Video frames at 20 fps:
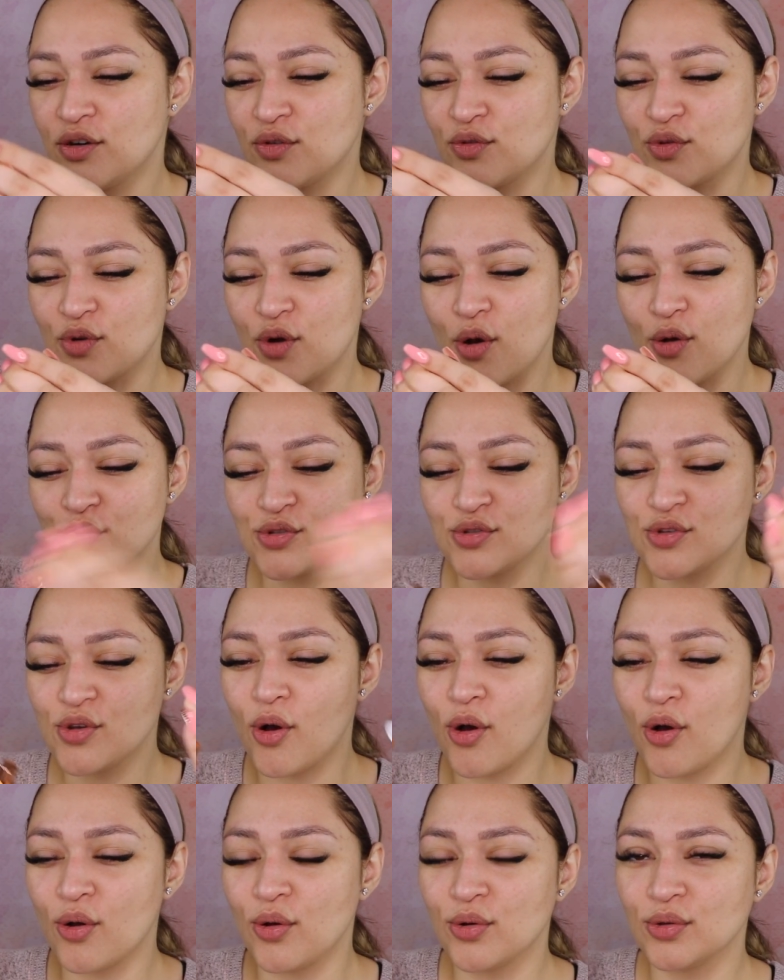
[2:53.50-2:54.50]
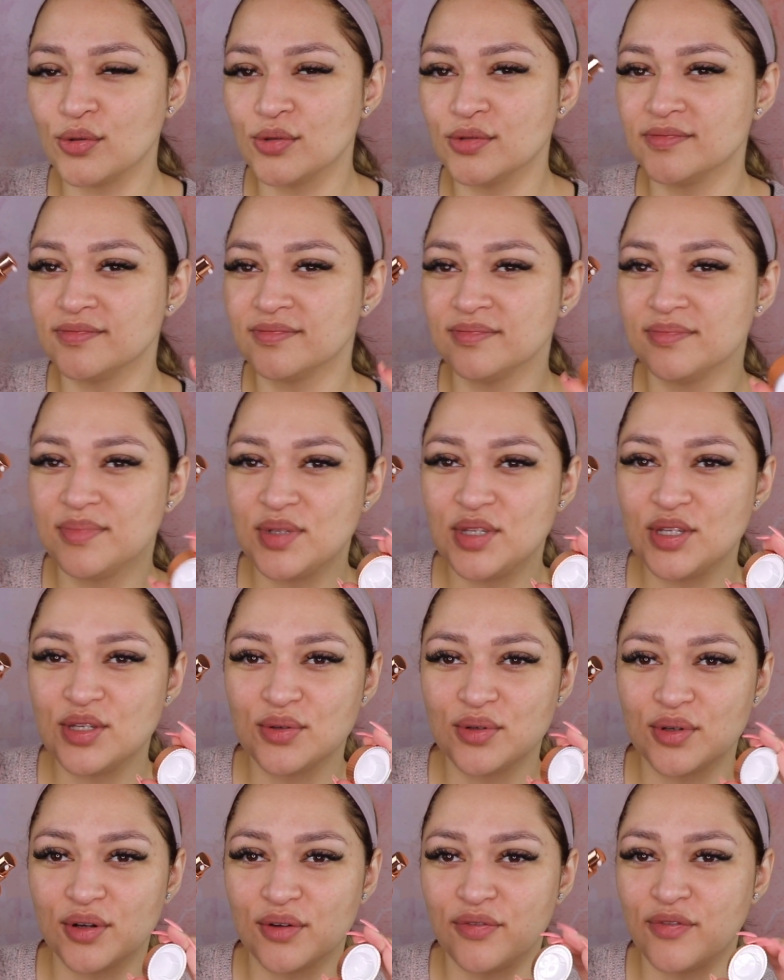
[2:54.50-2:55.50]
rose gold,
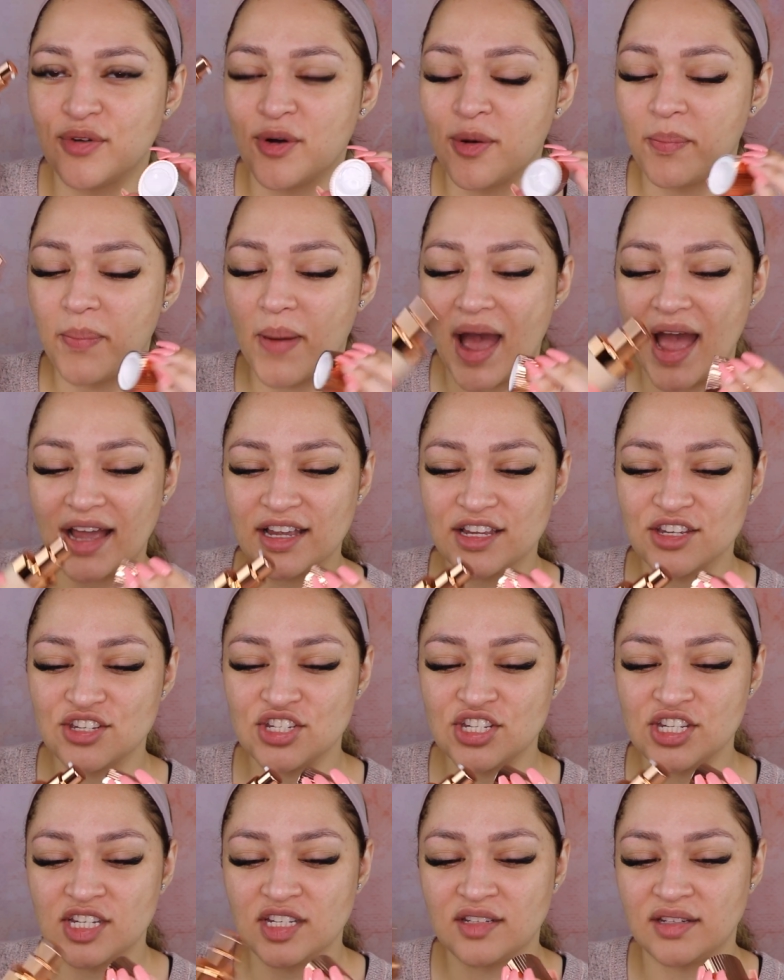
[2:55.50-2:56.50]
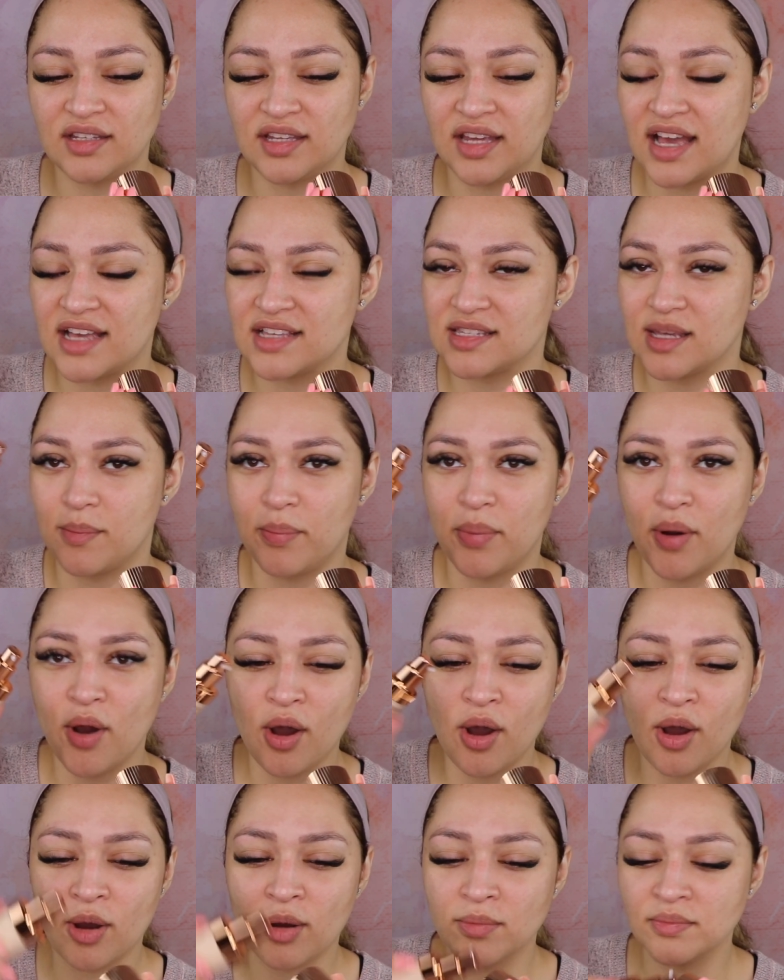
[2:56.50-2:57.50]
beautiful packaging. It has a
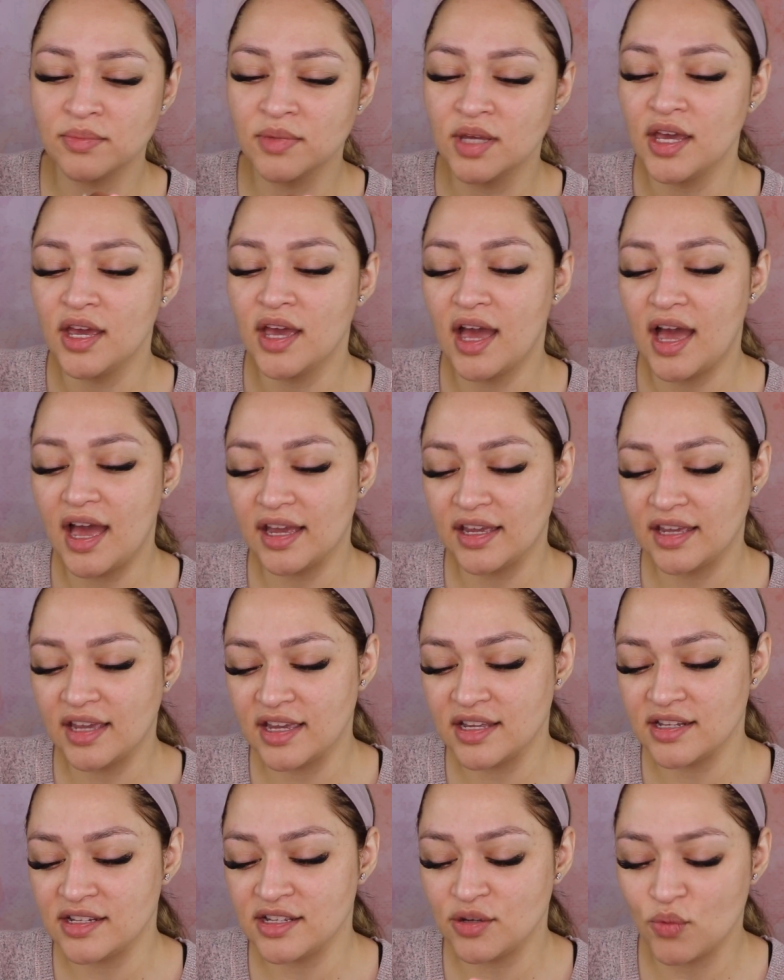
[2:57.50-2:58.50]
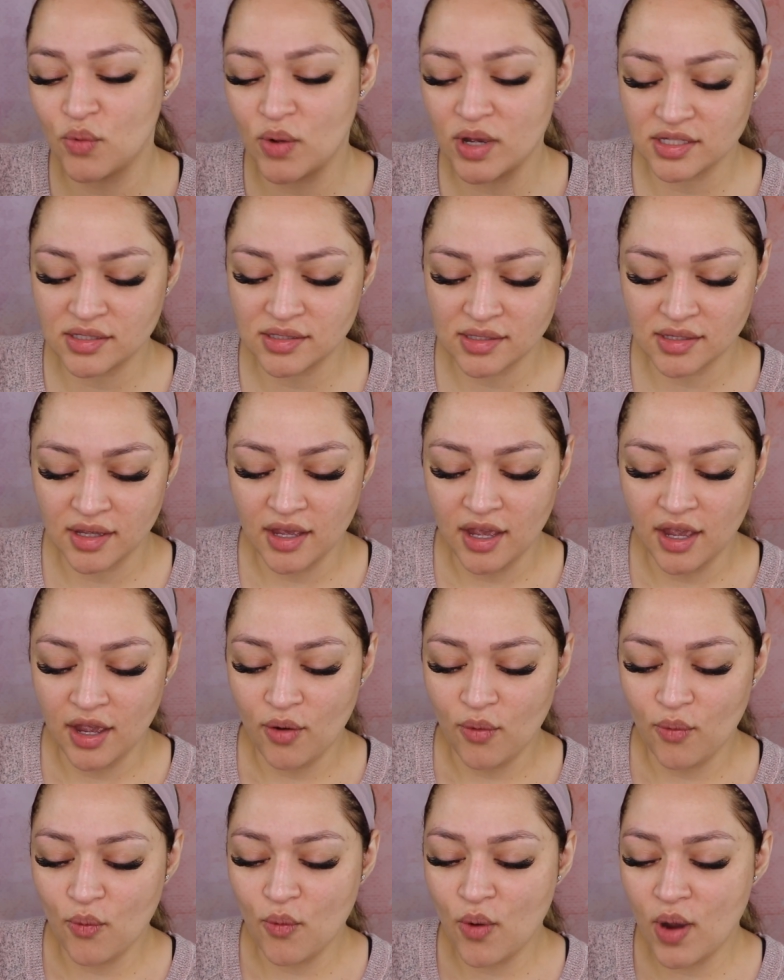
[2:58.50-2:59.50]
palm. Again, it was
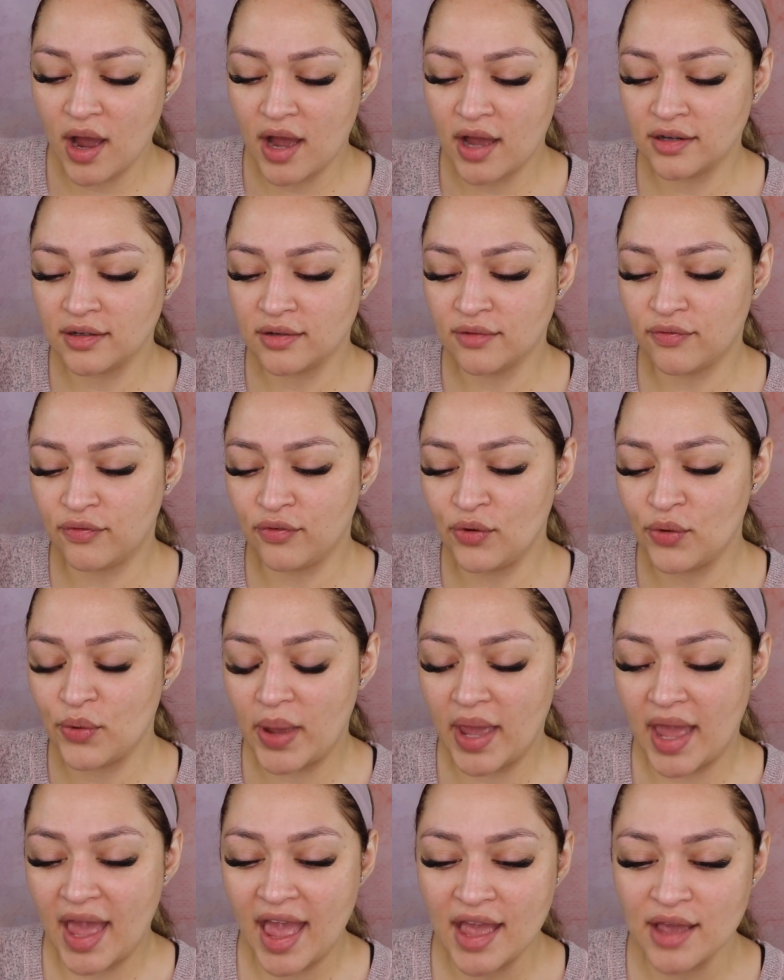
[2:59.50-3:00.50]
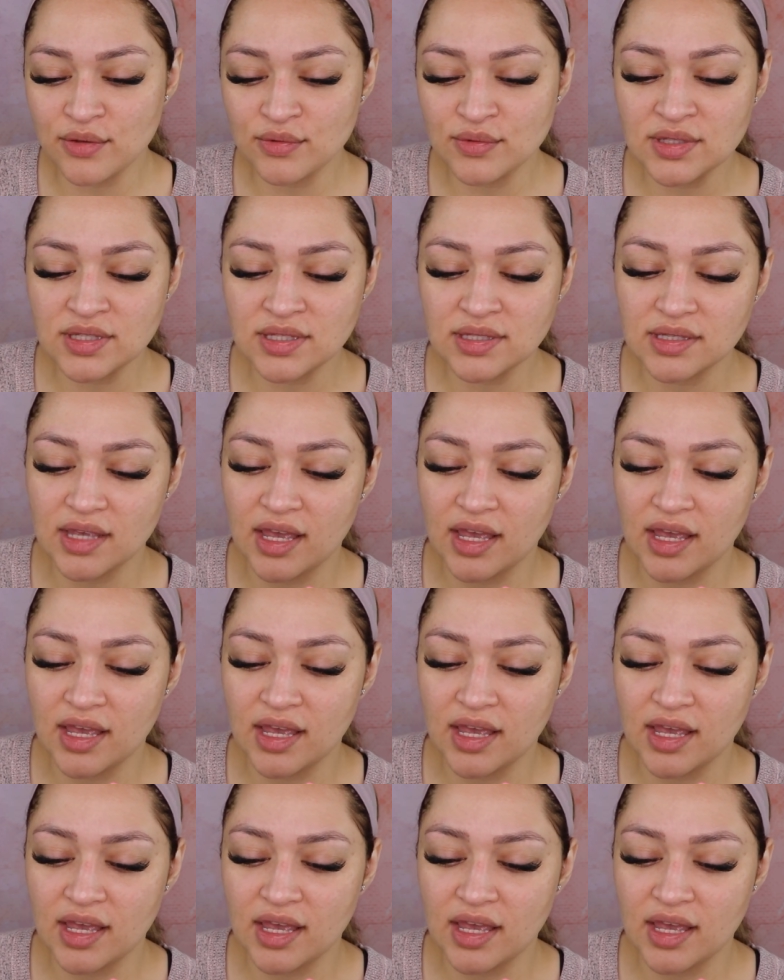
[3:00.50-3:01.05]
1 fluid ounce,